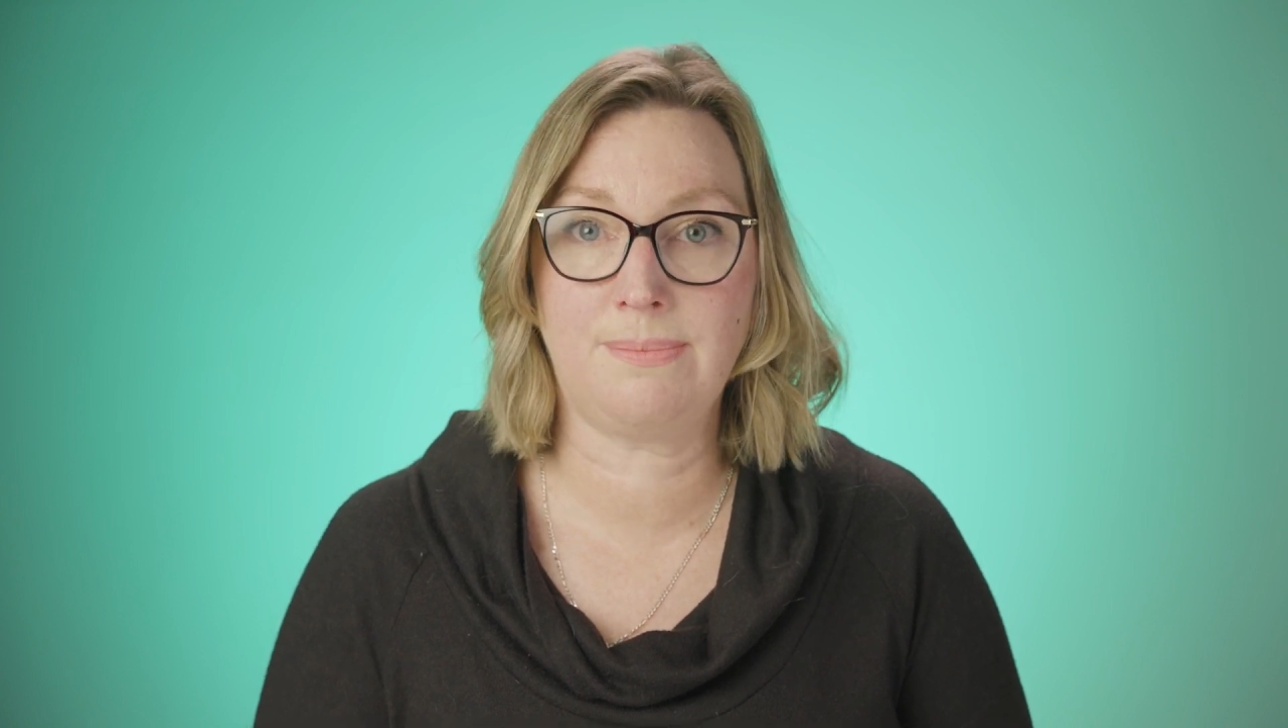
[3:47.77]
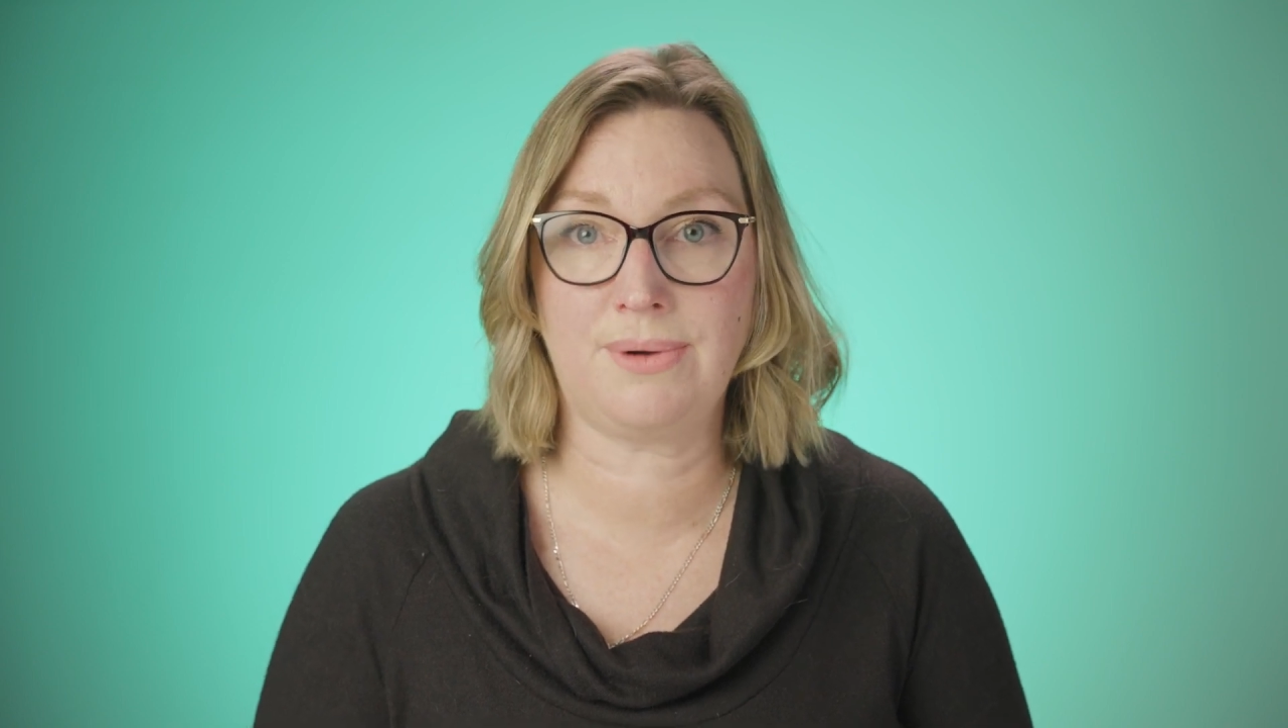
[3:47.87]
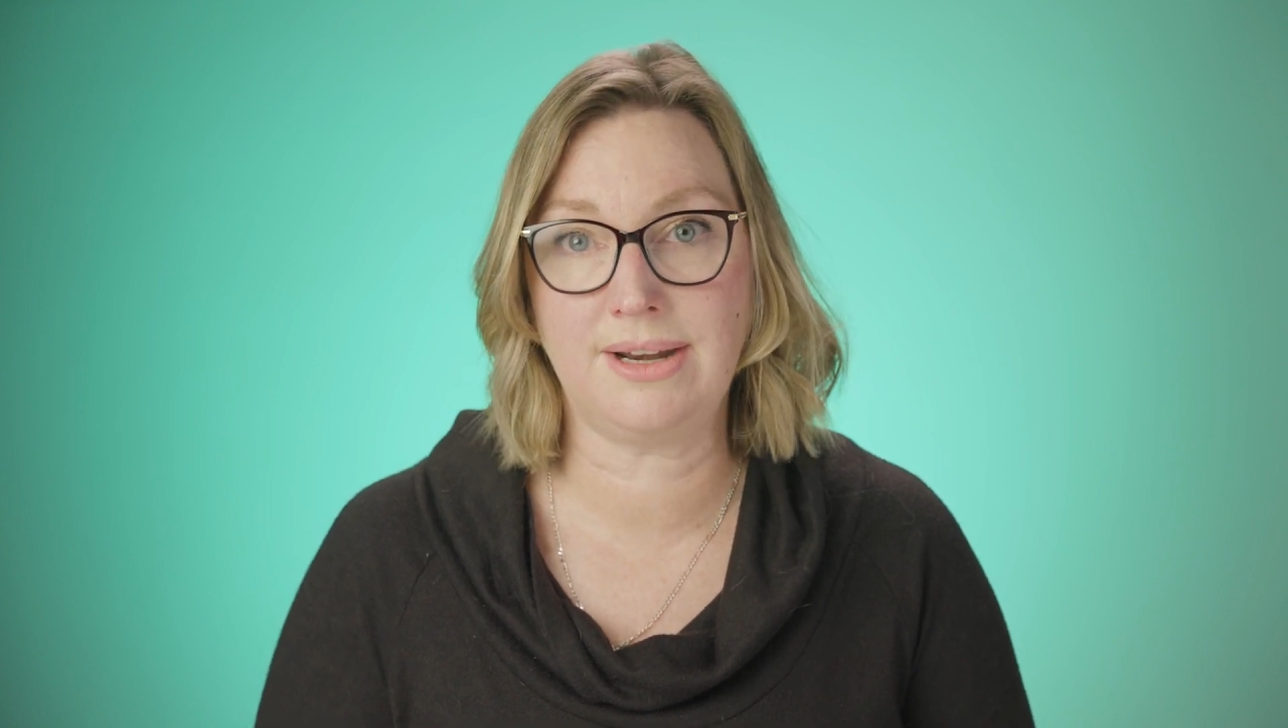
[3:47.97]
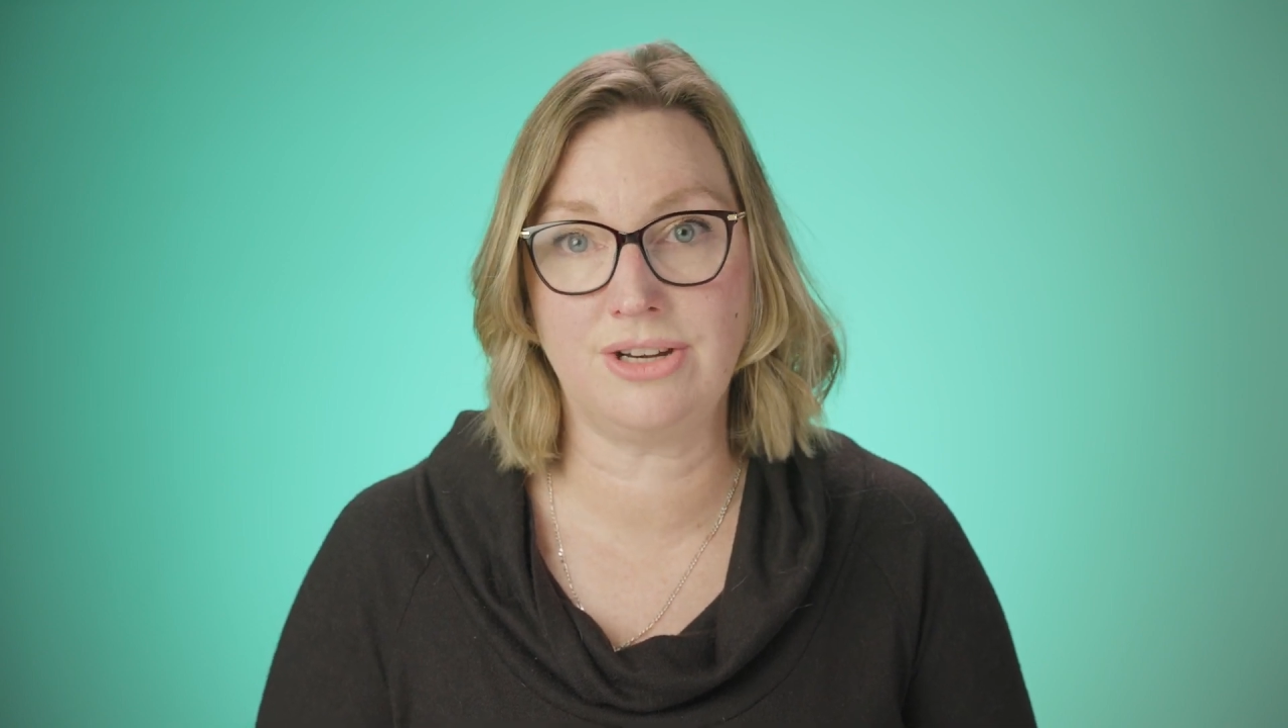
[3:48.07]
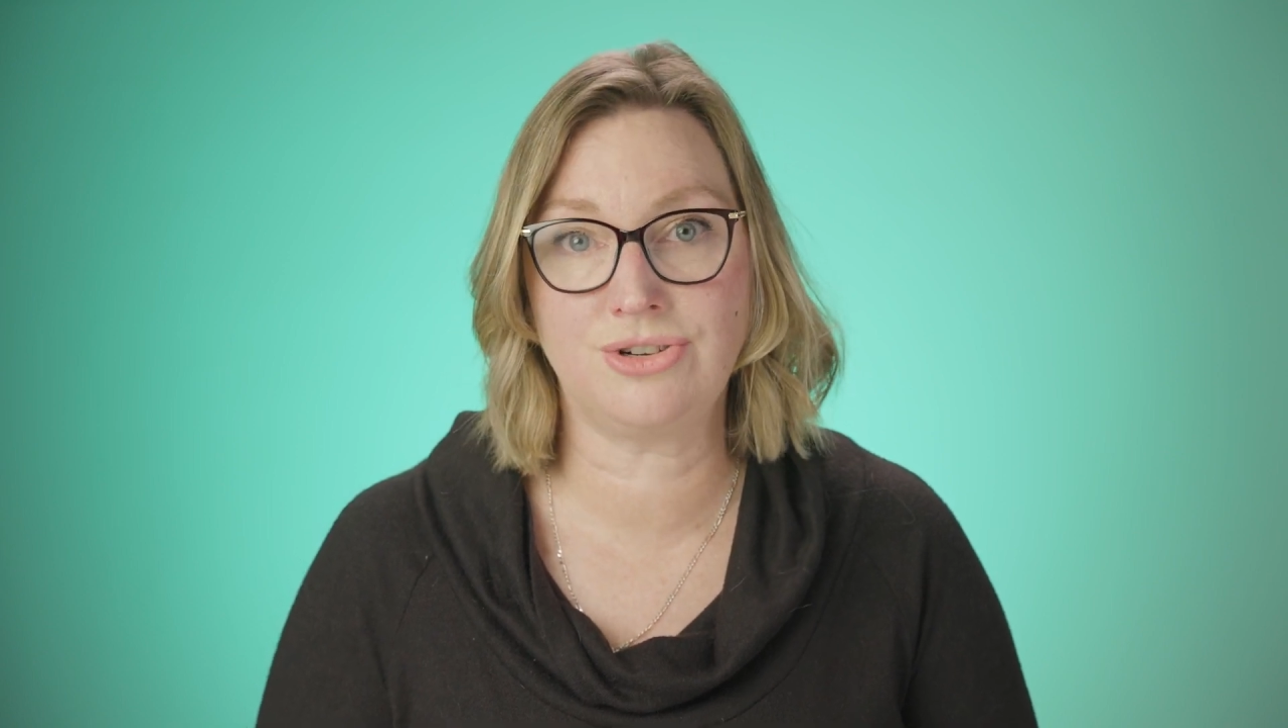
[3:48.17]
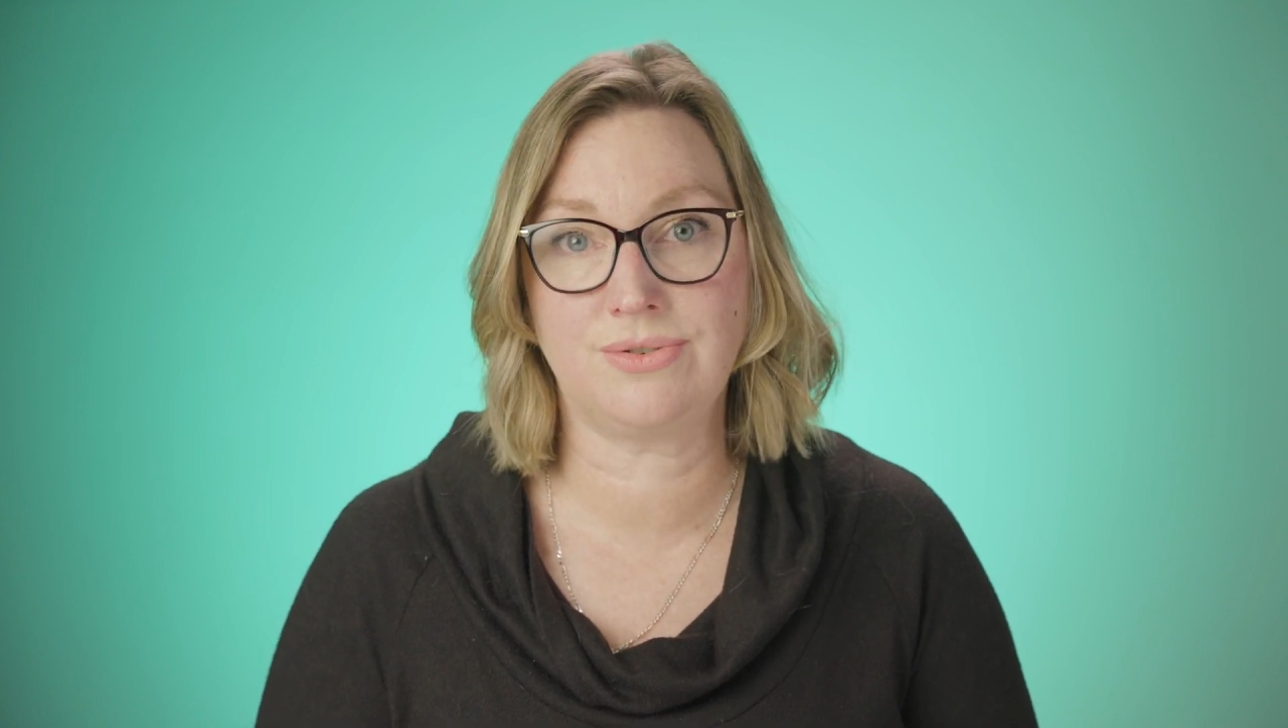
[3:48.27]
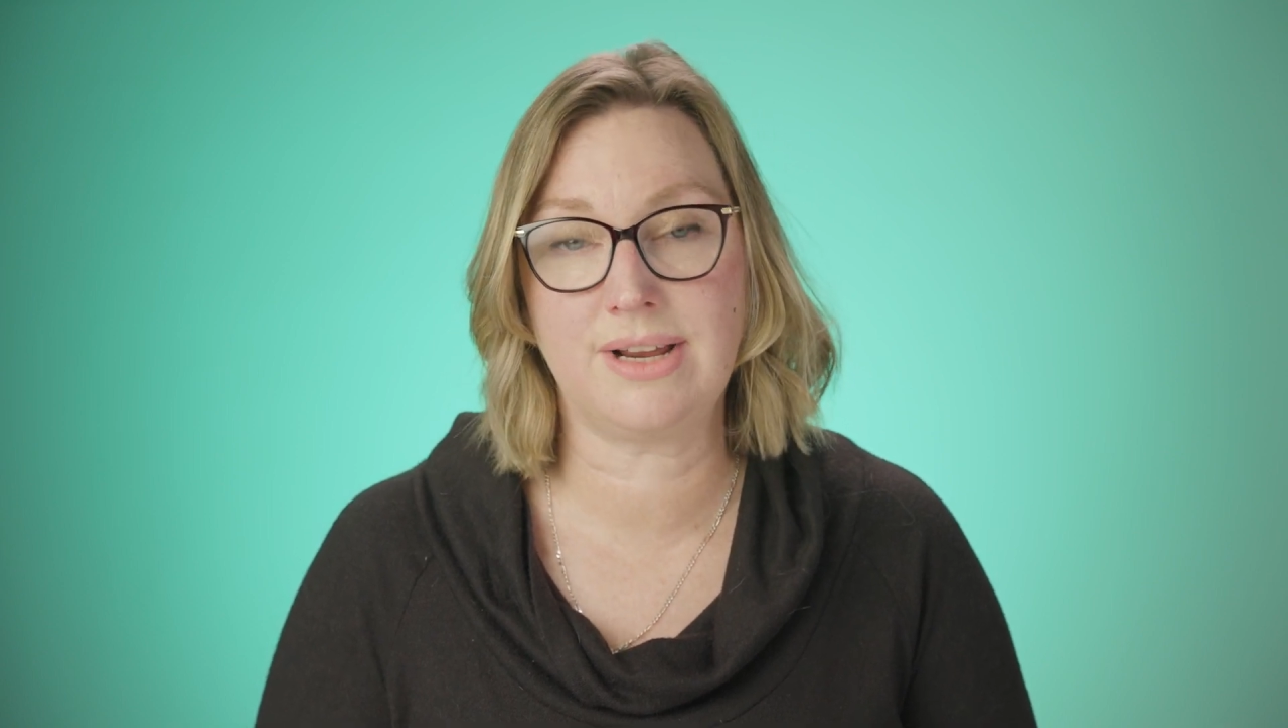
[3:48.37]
brain injury